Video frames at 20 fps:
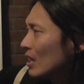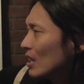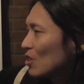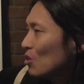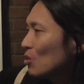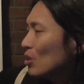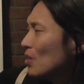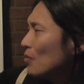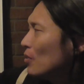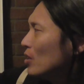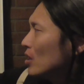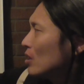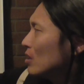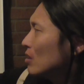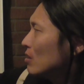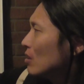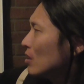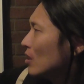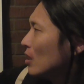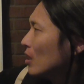It's not even
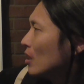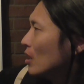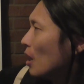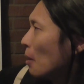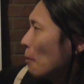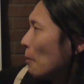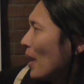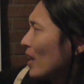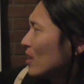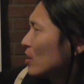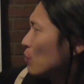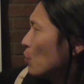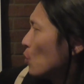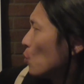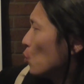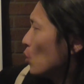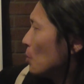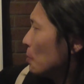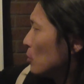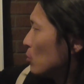a matter of a
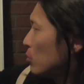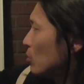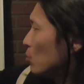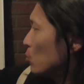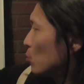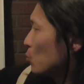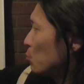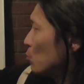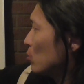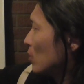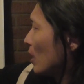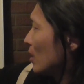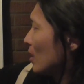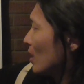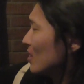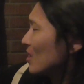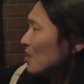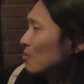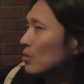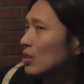word between Wu Tunan
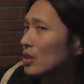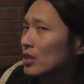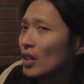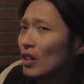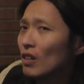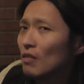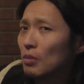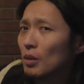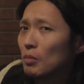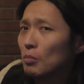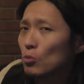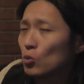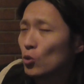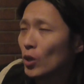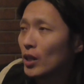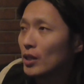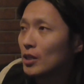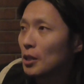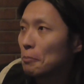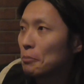and himself,
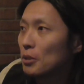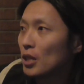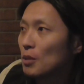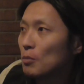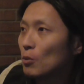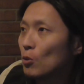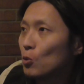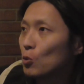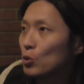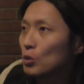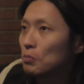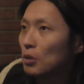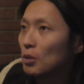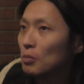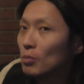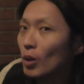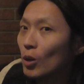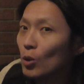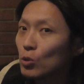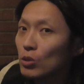rather than people who's
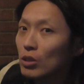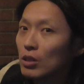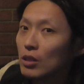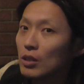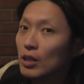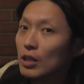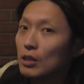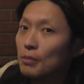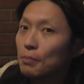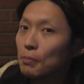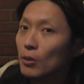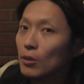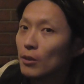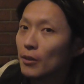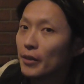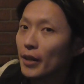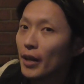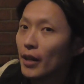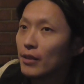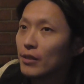promoting his
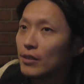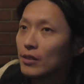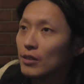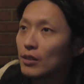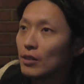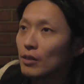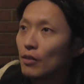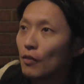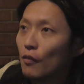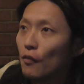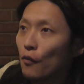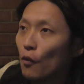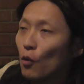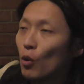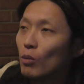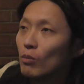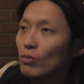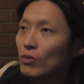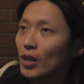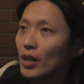book and the
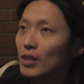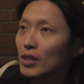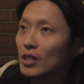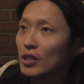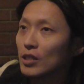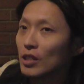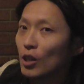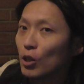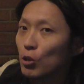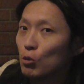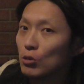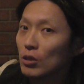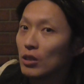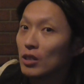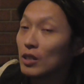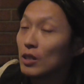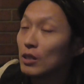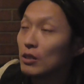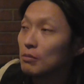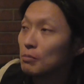form that is included
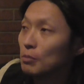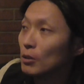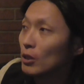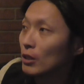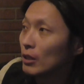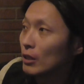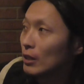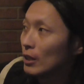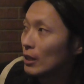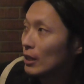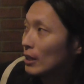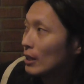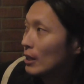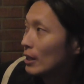in his book.